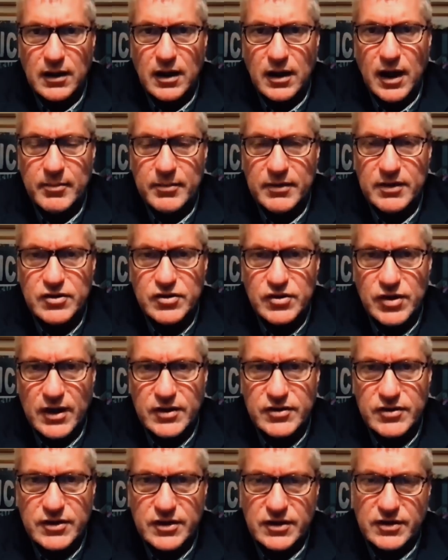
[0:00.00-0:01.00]
climate
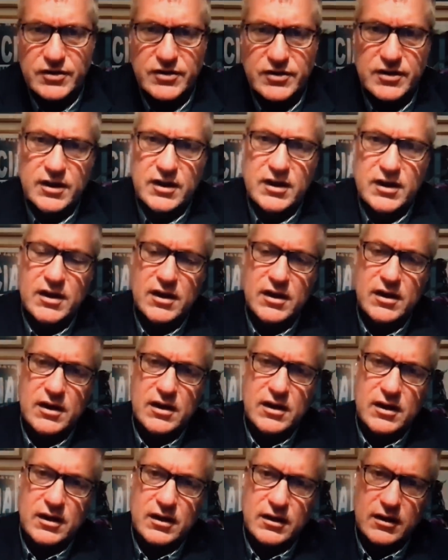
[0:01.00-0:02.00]
justice
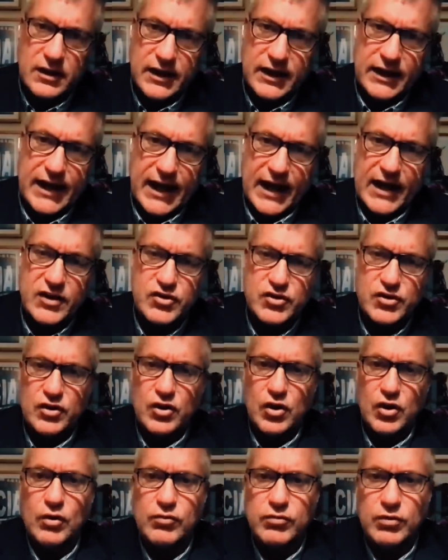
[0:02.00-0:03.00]

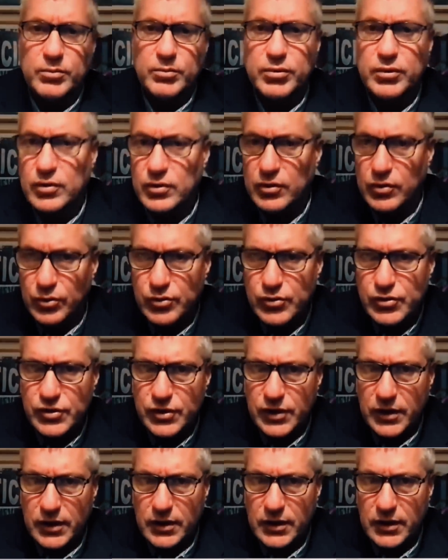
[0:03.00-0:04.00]
litigation over
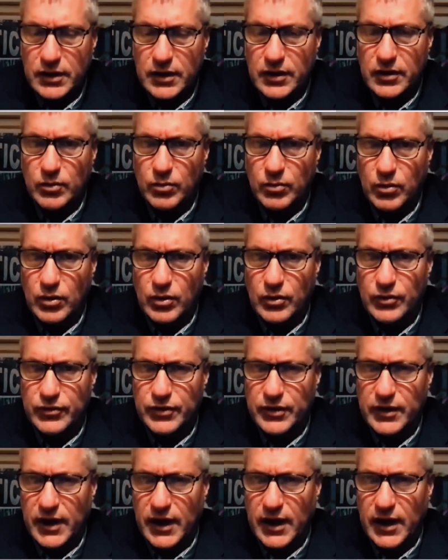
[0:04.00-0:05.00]
pollution in the world
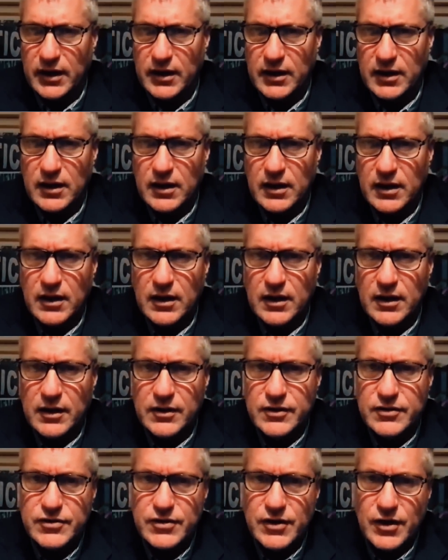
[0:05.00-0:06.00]
today.
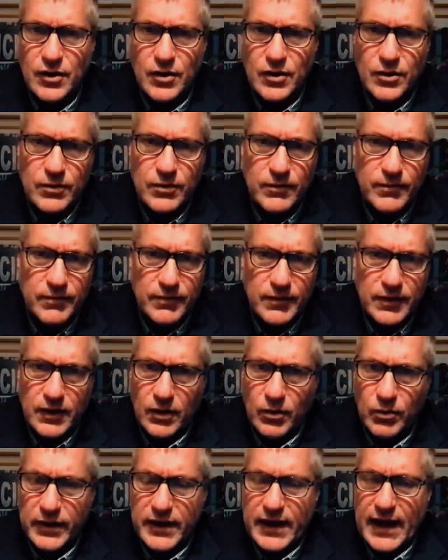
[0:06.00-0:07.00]
So, you
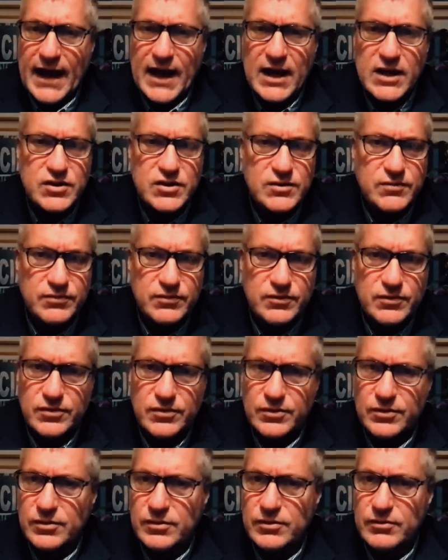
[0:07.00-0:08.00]
know, we asked
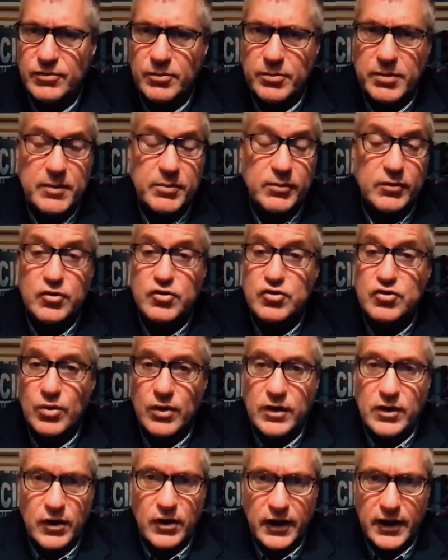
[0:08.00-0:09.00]
for people to
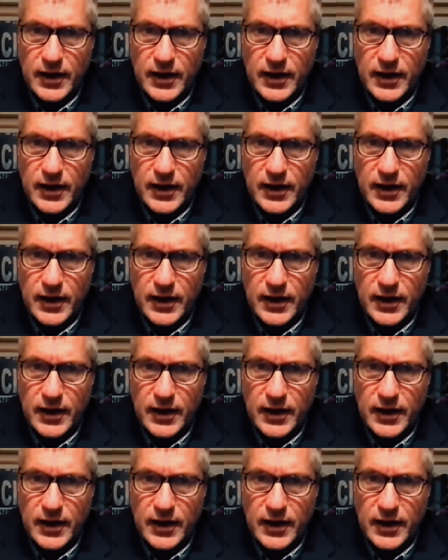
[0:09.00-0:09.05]
join our